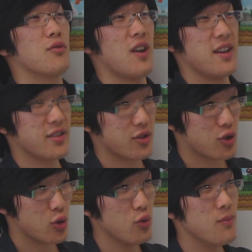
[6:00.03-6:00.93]
raises
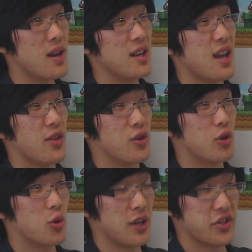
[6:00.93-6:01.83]
too many
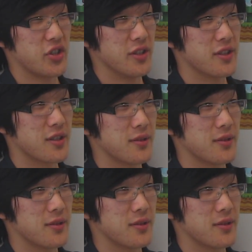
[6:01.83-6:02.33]
ethical questions.